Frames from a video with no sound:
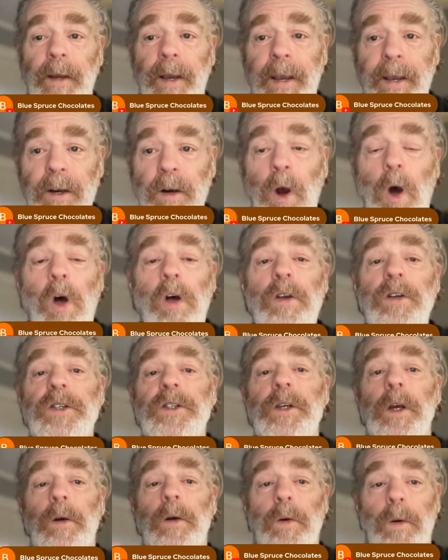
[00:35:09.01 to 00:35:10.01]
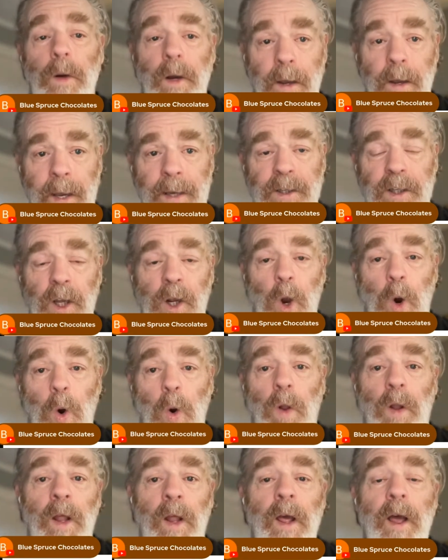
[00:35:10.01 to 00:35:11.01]
It also has the
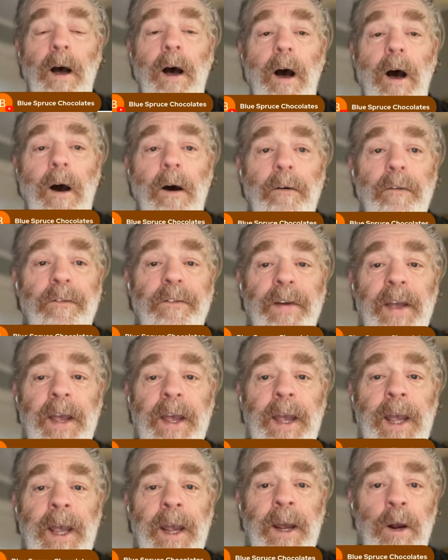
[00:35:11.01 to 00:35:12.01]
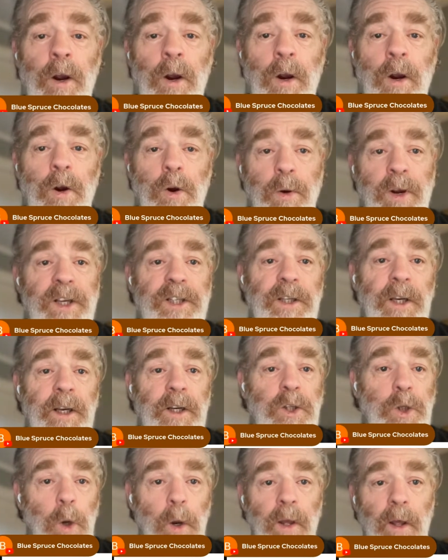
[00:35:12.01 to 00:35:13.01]
goal of increasing
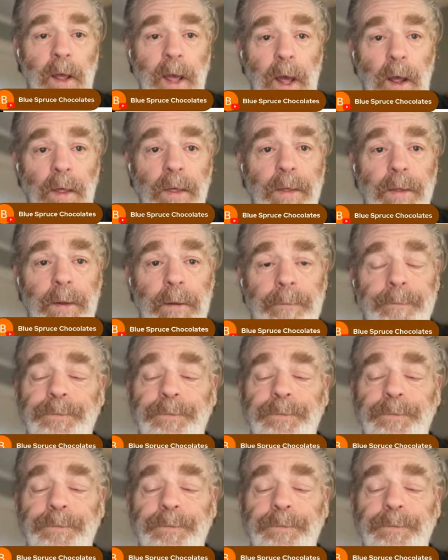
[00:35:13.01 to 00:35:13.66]
soil health,